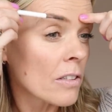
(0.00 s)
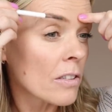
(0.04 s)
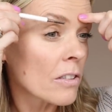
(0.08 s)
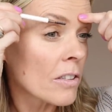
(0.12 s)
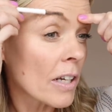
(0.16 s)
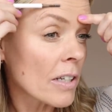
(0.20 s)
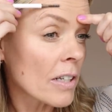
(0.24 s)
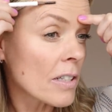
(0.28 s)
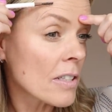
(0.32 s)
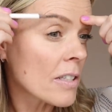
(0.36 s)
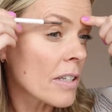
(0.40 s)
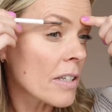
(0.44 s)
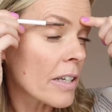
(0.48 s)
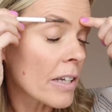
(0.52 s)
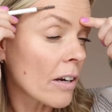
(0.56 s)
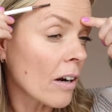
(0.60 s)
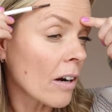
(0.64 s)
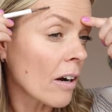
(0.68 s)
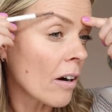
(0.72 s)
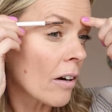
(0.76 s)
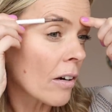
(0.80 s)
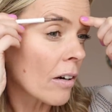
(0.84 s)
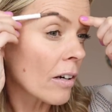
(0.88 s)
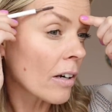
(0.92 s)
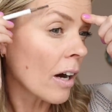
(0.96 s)
GEN SEE
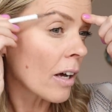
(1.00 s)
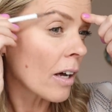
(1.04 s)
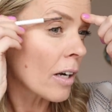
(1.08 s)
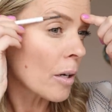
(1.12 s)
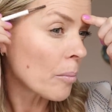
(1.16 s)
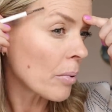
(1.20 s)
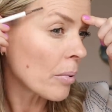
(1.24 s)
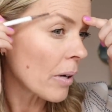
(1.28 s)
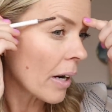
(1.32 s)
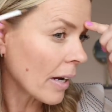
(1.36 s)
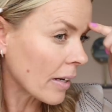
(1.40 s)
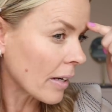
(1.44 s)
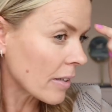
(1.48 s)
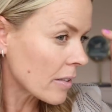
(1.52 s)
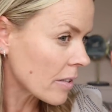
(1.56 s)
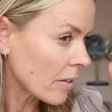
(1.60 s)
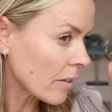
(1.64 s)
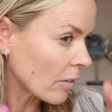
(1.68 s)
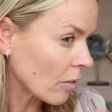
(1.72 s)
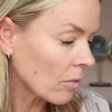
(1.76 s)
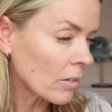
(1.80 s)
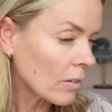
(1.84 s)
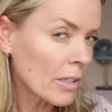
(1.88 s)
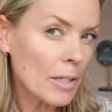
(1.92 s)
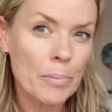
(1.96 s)
colour brands.
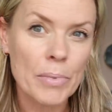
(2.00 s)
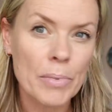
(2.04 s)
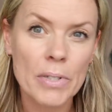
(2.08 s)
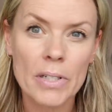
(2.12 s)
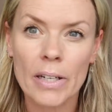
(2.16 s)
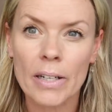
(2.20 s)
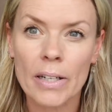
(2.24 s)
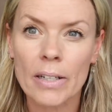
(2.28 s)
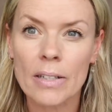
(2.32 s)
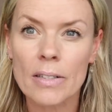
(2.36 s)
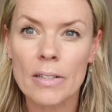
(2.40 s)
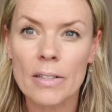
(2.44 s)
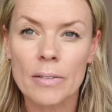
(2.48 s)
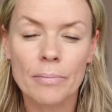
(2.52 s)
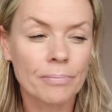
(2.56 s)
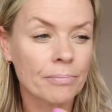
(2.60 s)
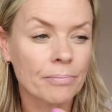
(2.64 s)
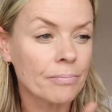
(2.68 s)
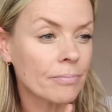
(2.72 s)
They've got lipsticks,